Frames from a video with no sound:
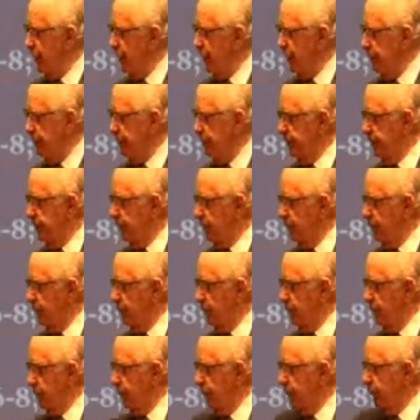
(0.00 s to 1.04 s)
up and being
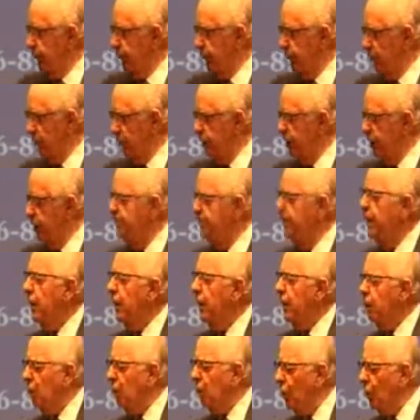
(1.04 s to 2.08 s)
brought to the forefront.
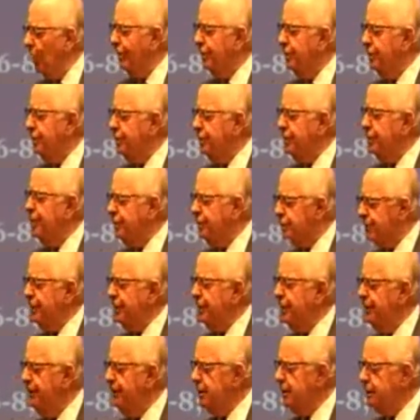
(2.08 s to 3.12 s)
We're watching the
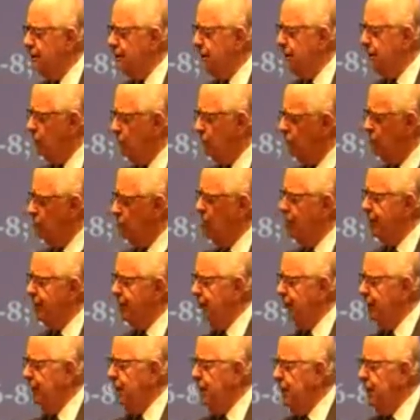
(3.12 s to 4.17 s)
stage being set. We're
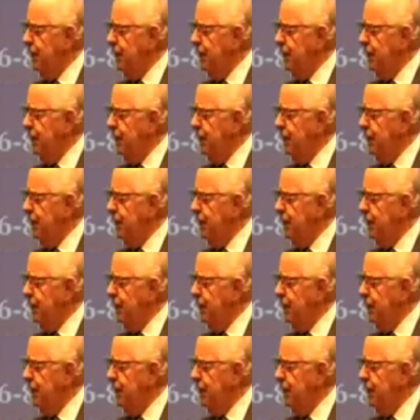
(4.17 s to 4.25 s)
watching